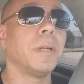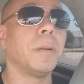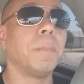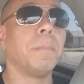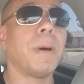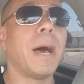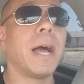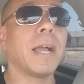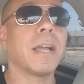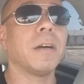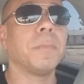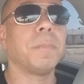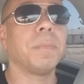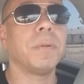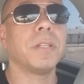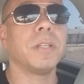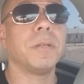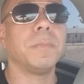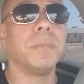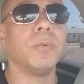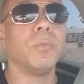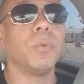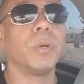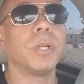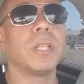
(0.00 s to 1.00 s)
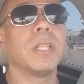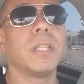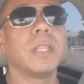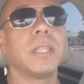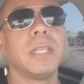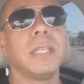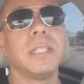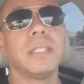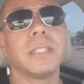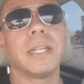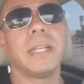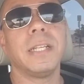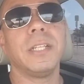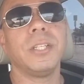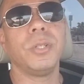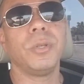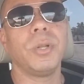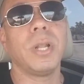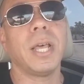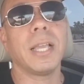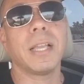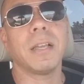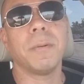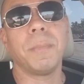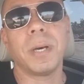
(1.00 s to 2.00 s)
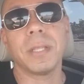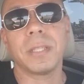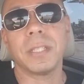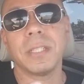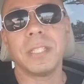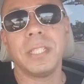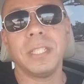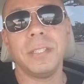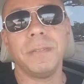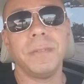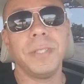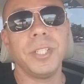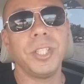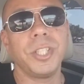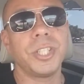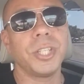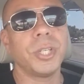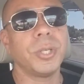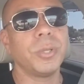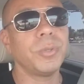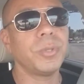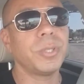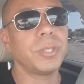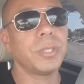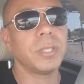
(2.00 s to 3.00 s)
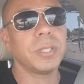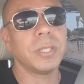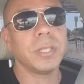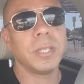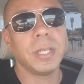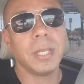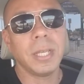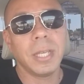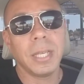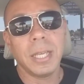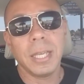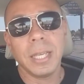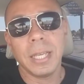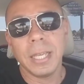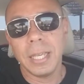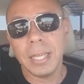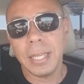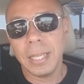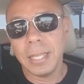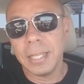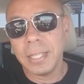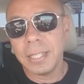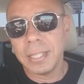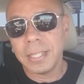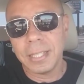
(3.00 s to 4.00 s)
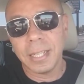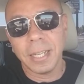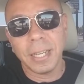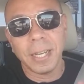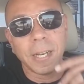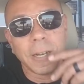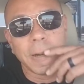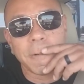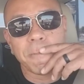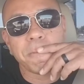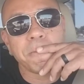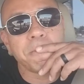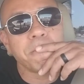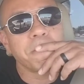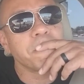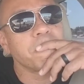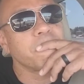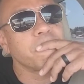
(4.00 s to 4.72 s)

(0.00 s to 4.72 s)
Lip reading: to back up a little bit. One of the things that I do like about the TV shows is and